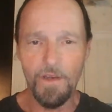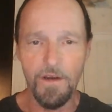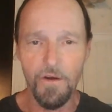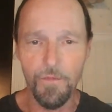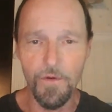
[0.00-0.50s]

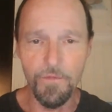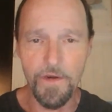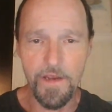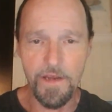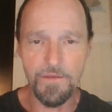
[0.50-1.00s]
I hope
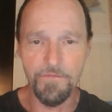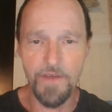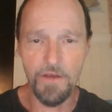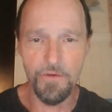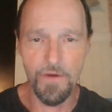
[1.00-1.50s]
everybody got some
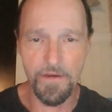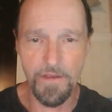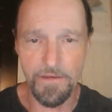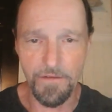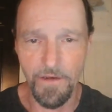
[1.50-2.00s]
value out of
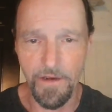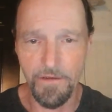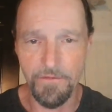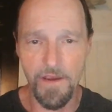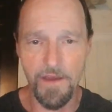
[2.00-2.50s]
that tonight.
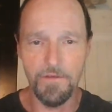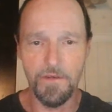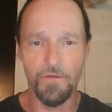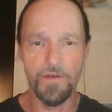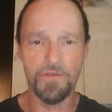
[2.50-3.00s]
If you have
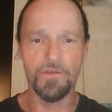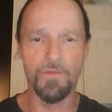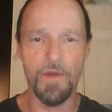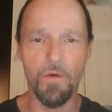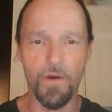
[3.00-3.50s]
any questions
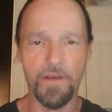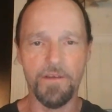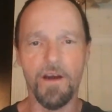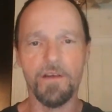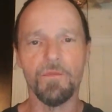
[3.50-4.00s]
about what I
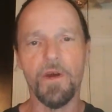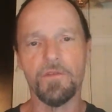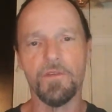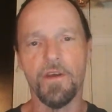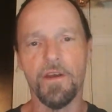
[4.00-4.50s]
talked
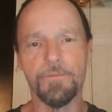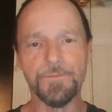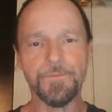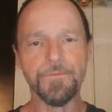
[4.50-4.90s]
about tonight,